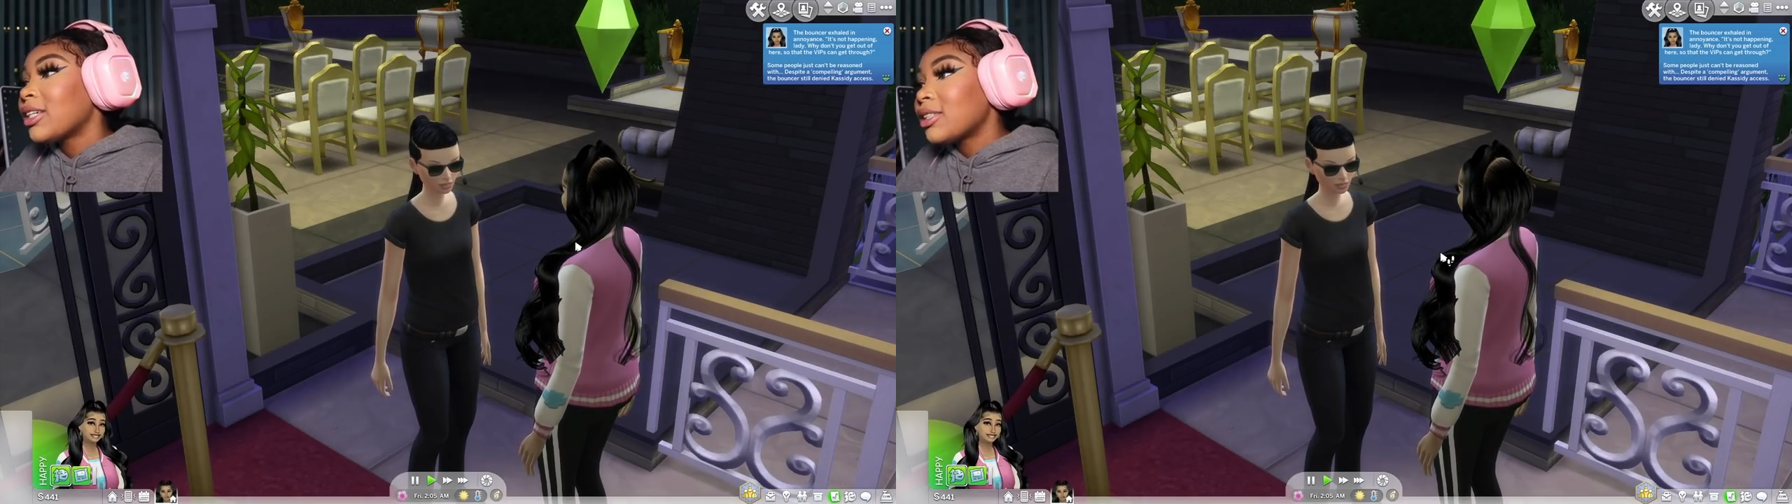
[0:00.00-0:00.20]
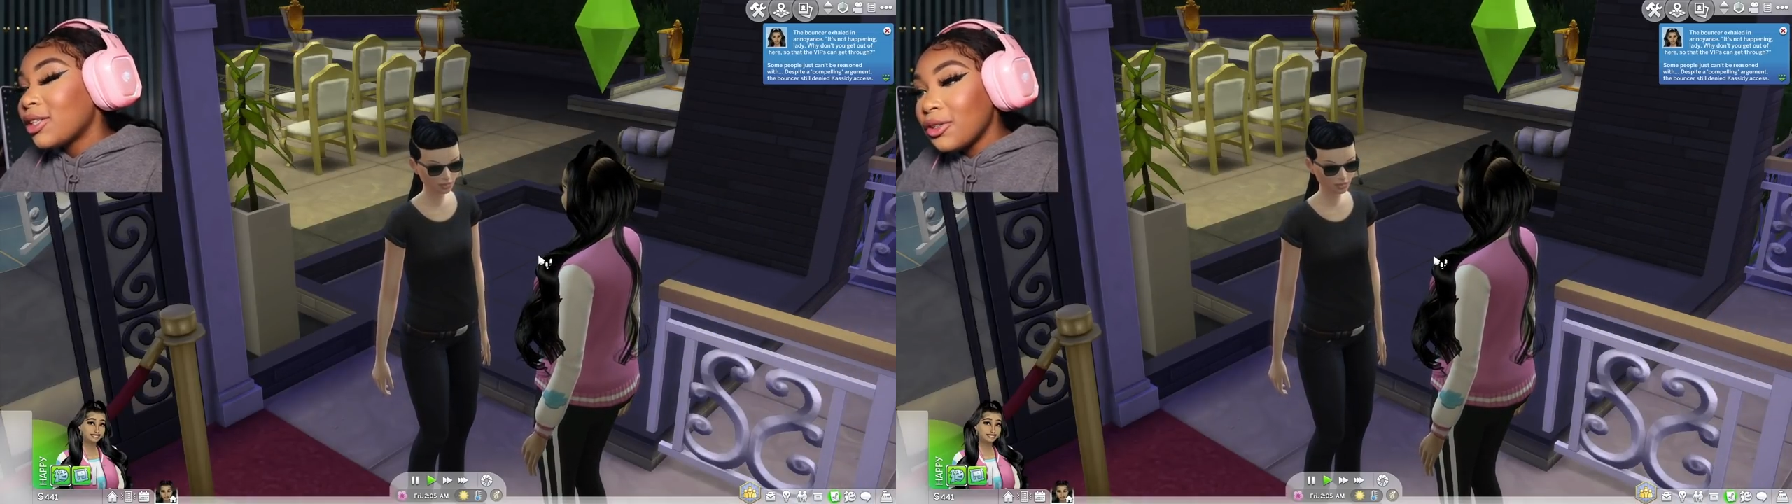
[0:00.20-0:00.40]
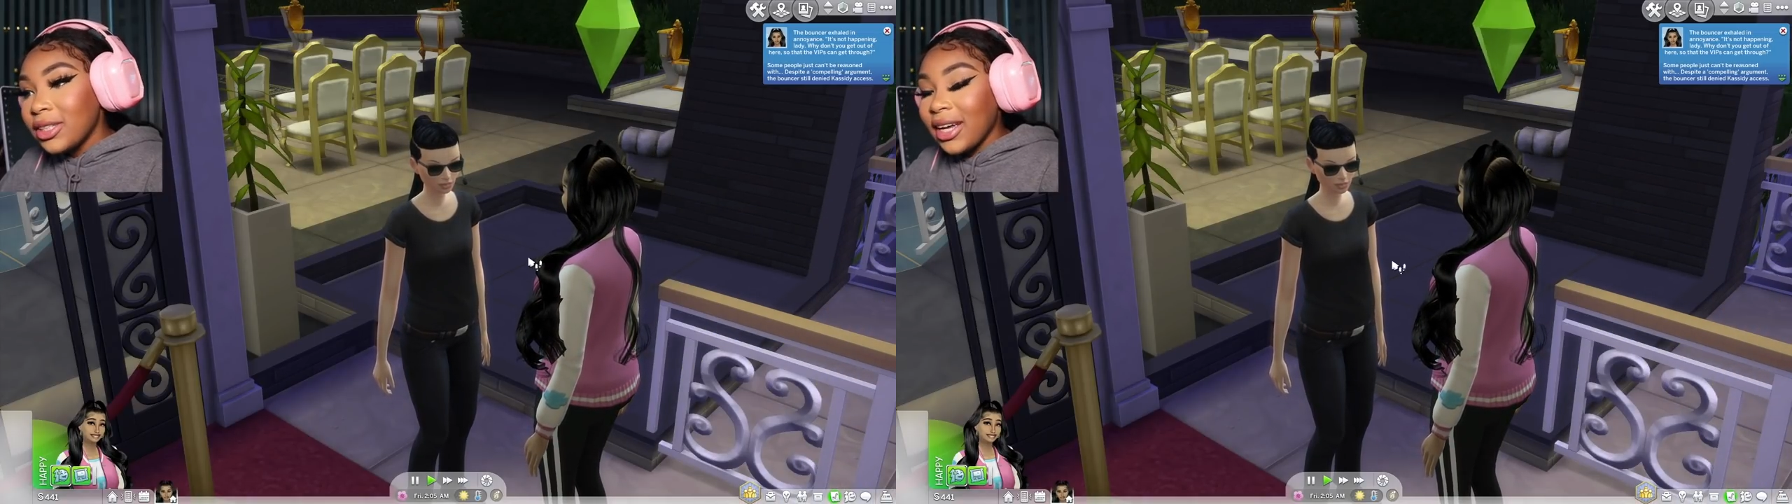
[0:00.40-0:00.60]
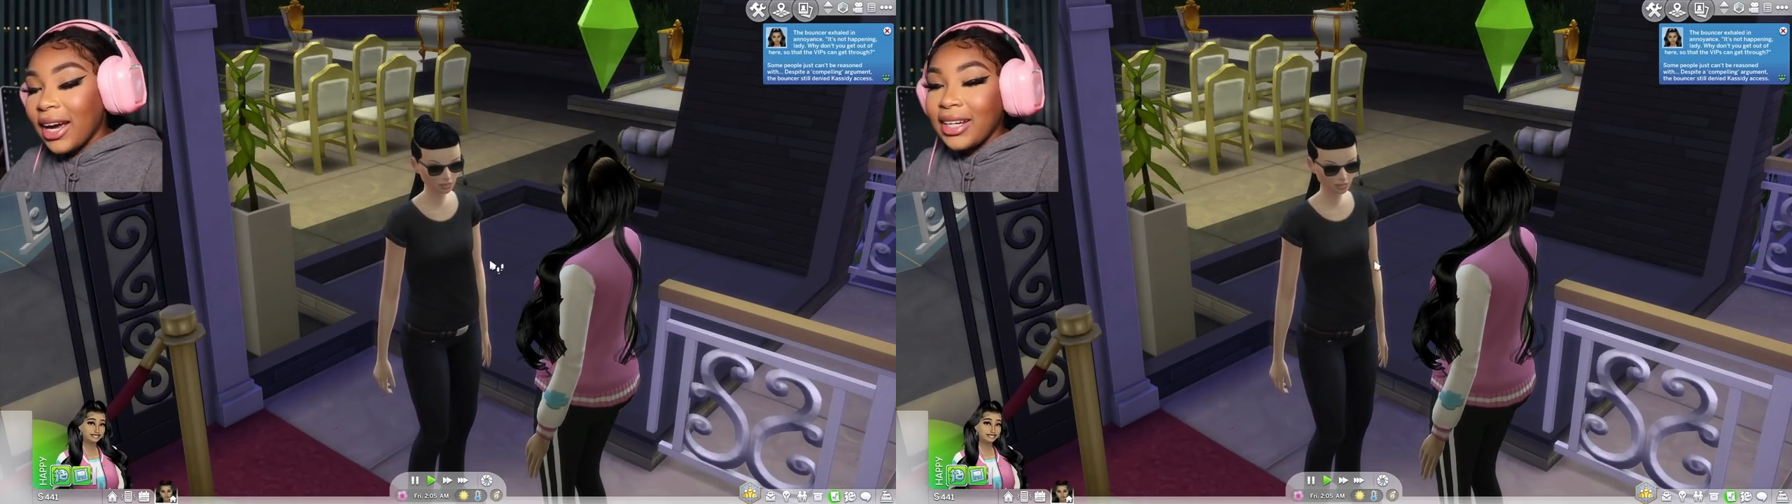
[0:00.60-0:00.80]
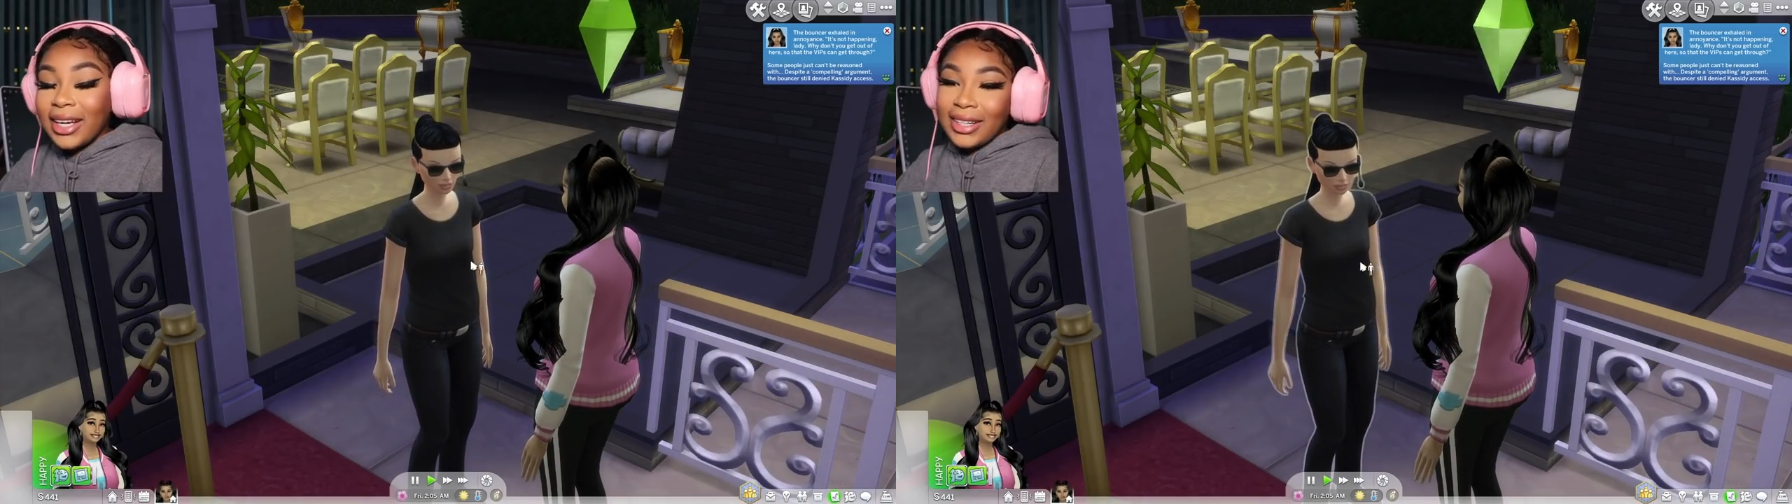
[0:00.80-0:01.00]
still
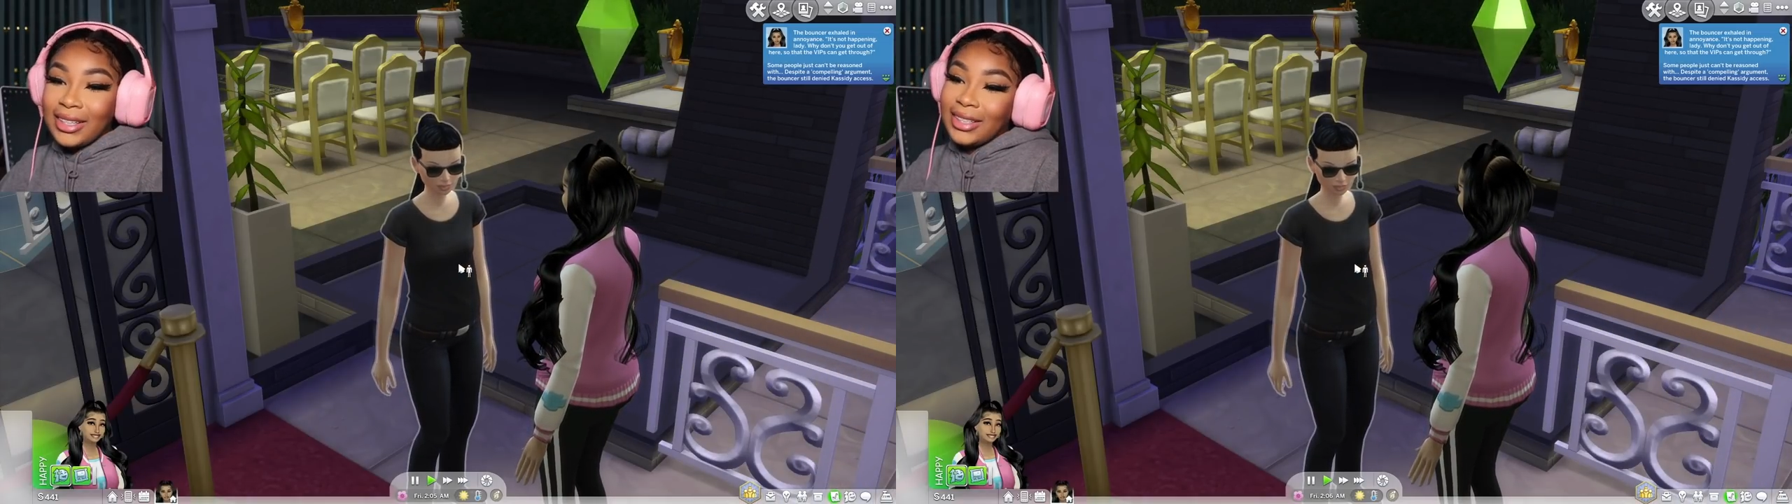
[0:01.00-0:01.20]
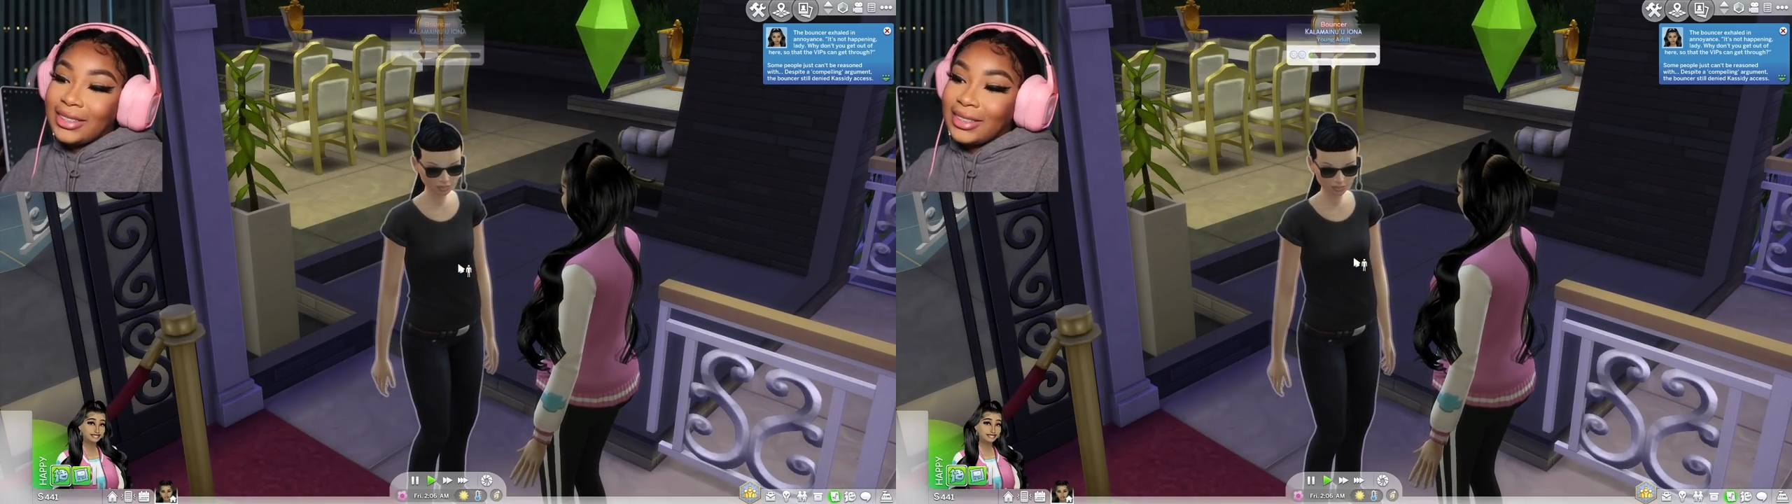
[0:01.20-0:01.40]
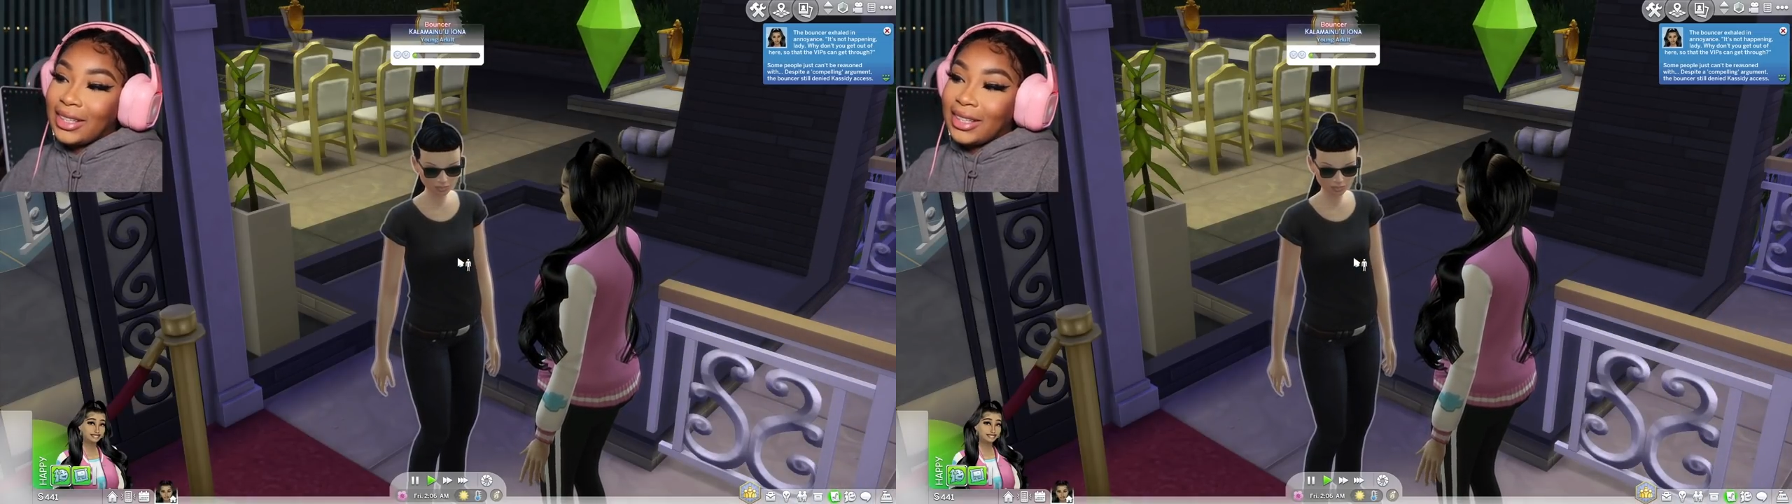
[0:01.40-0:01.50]
denied Kennedy's